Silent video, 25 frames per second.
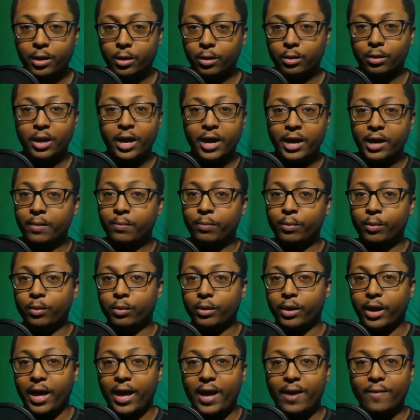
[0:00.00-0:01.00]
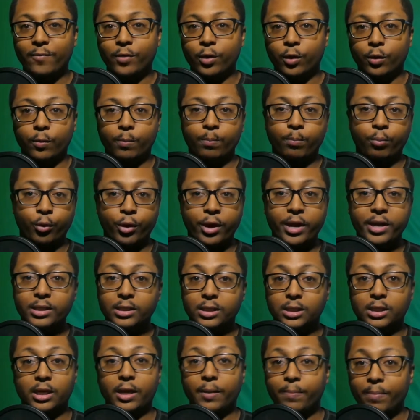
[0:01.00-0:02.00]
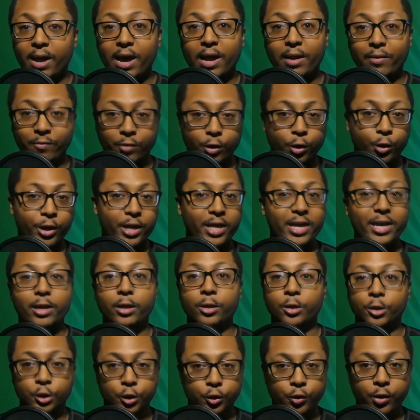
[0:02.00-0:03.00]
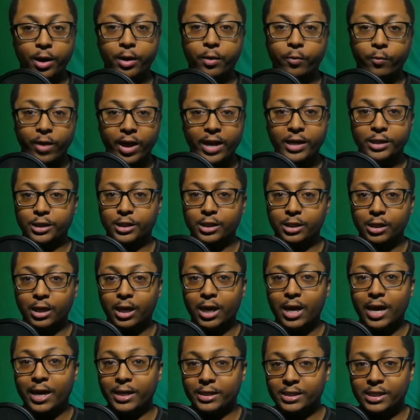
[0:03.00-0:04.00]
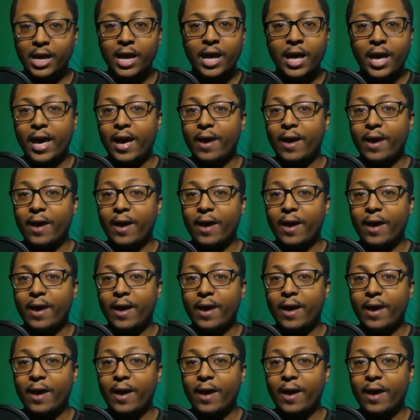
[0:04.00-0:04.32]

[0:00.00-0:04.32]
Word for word: you're liable to have your brain slip out of your ears trying to rationalize